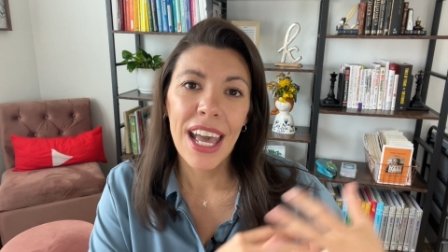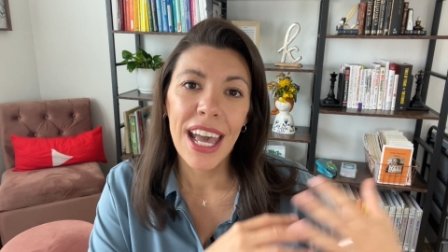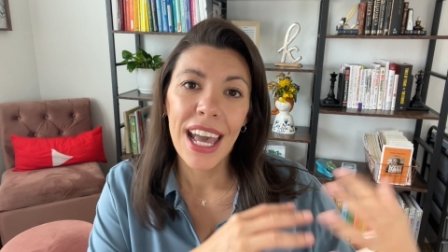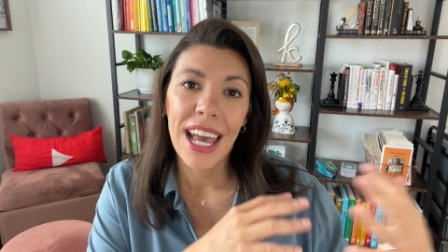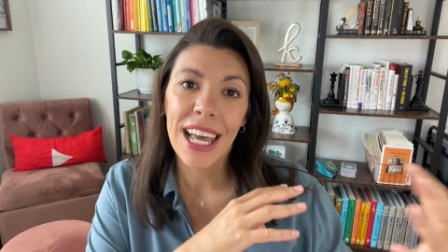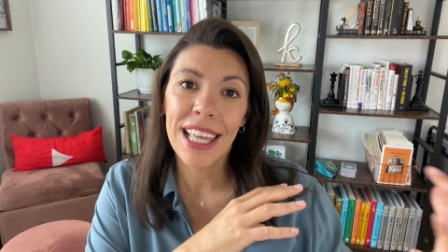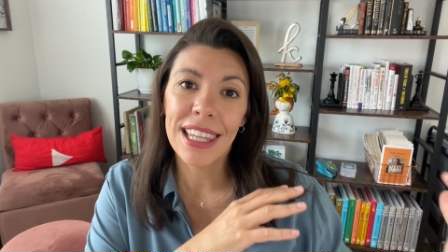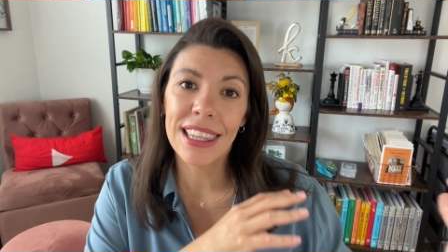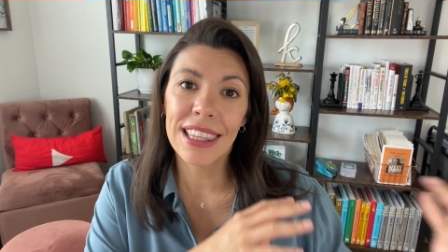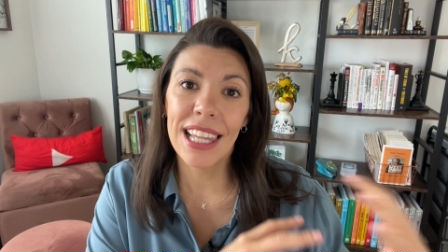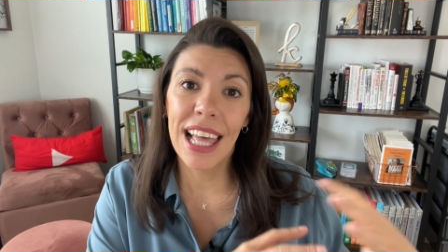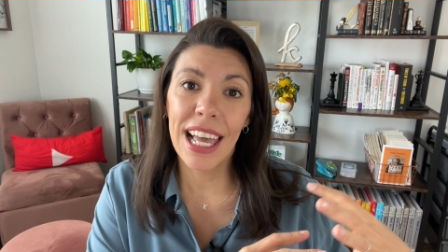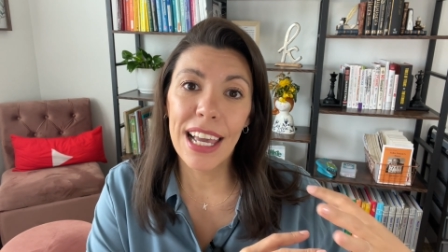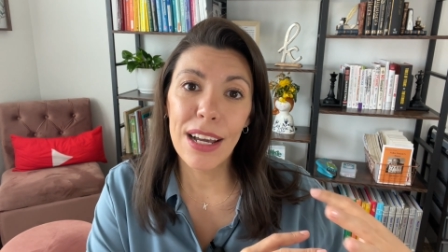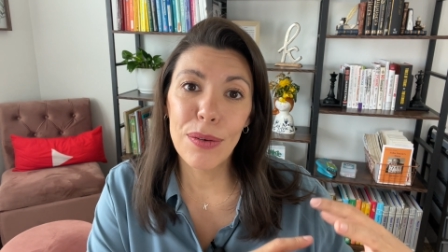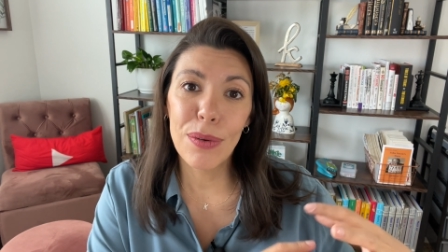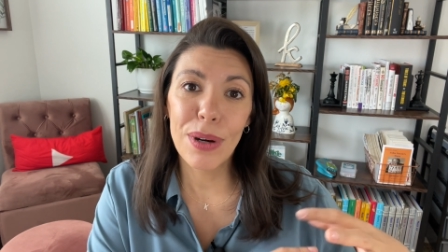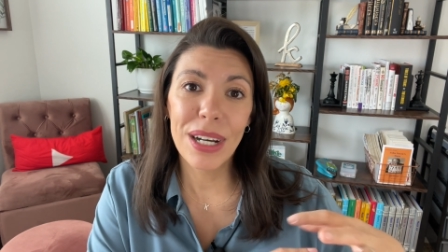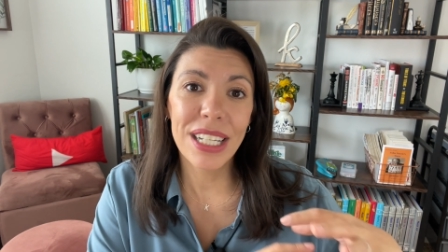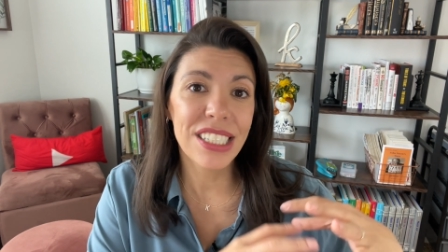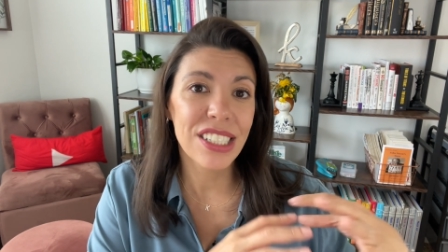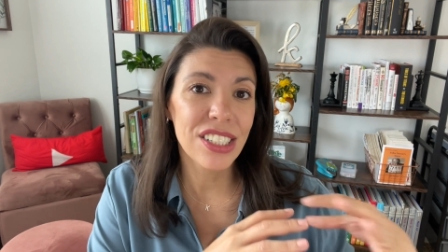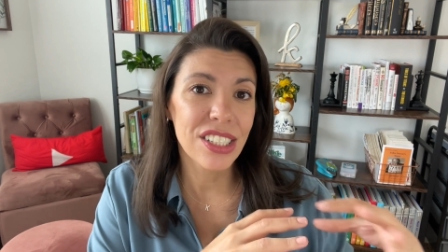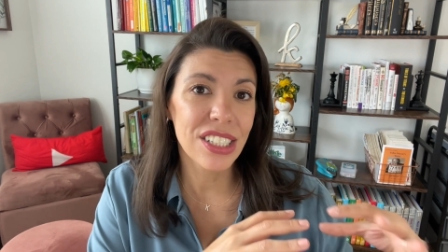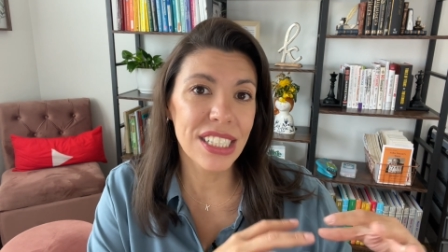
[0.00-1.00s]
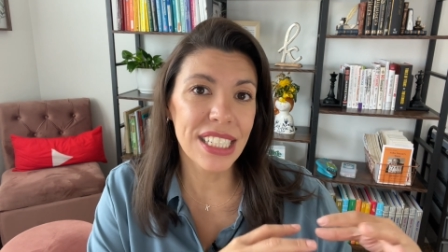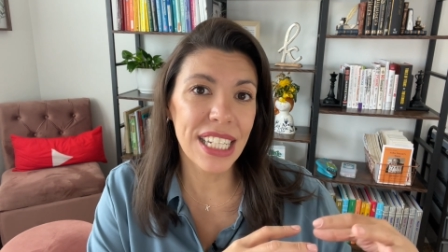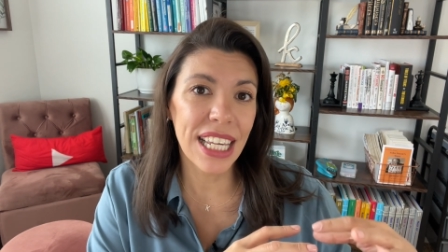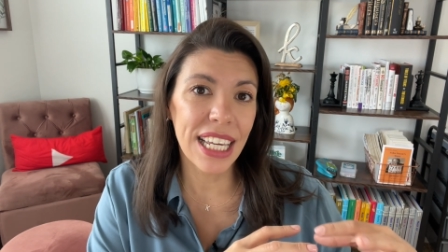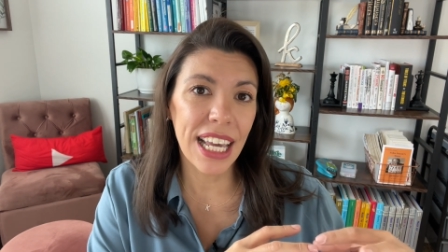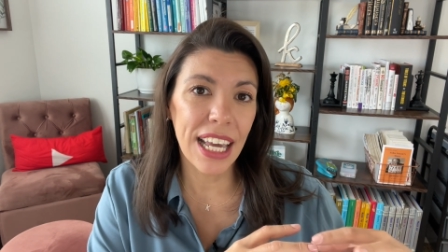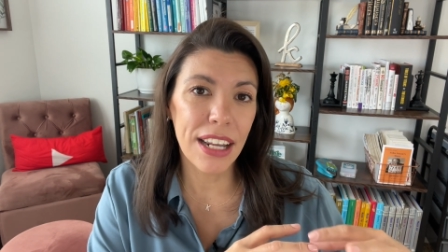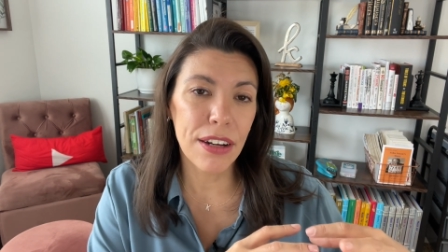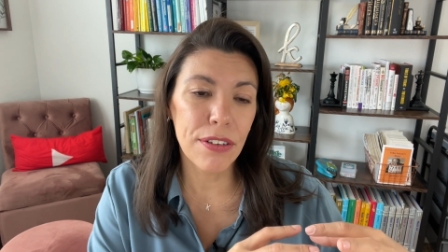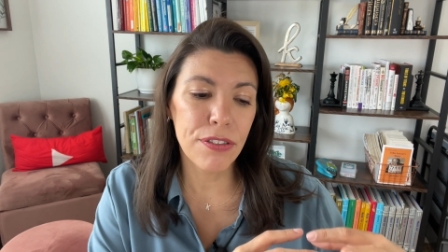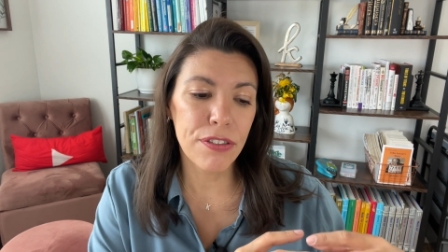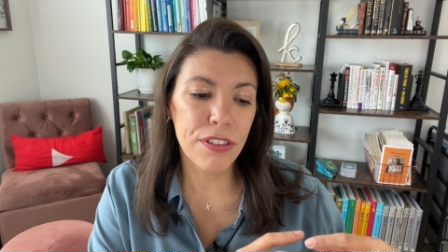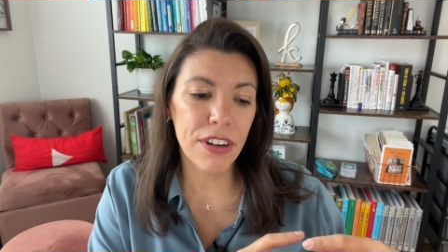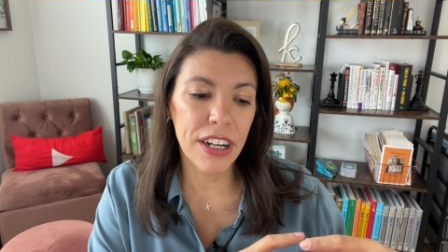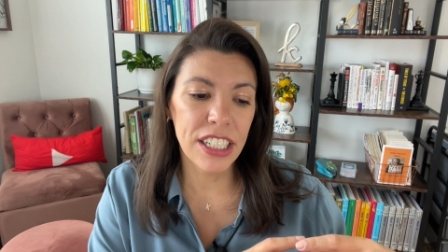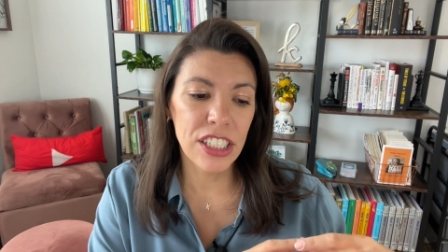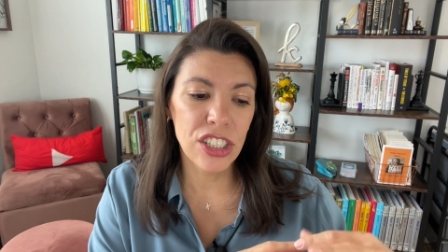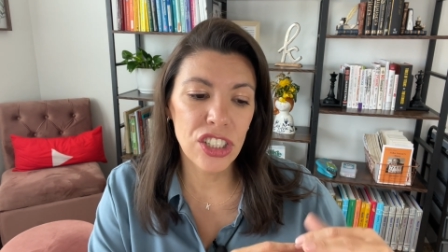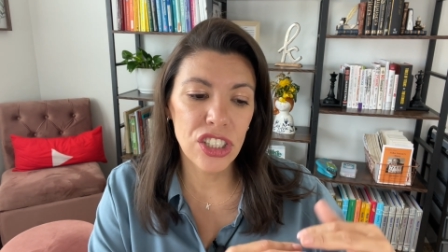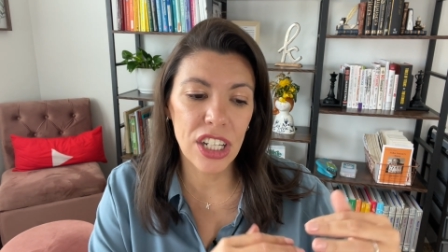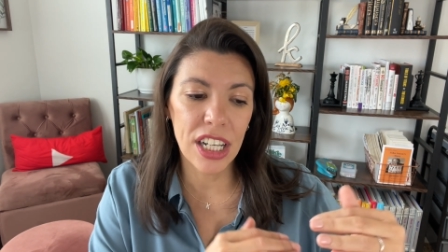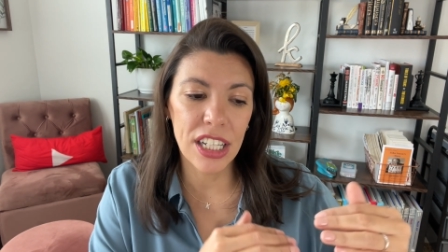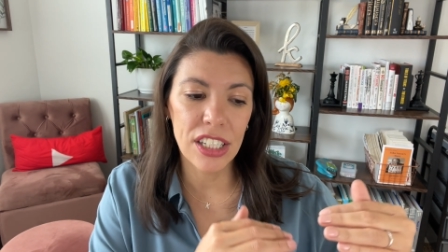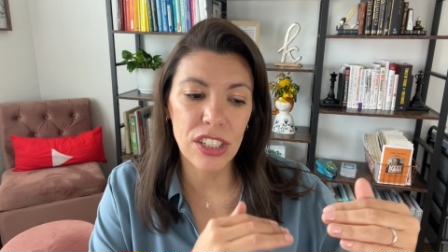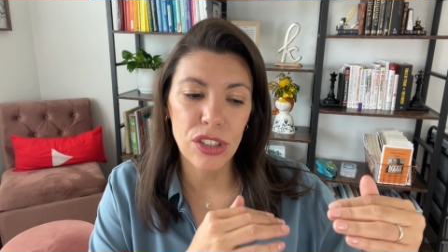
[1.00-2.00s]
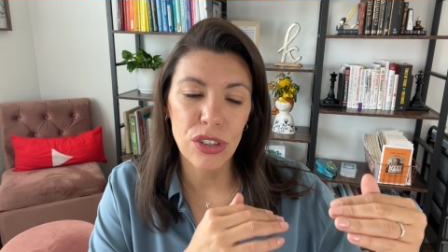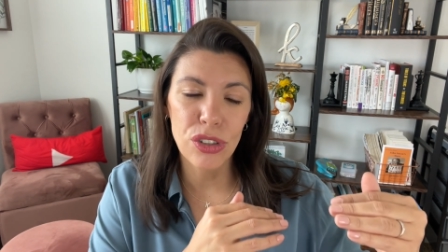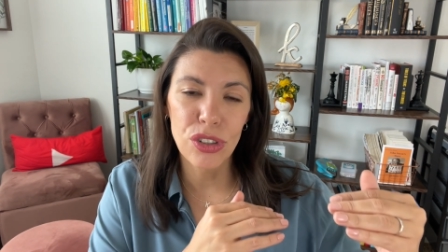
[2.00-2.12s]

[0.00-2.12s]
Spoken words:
And likewise, just like at a franchise,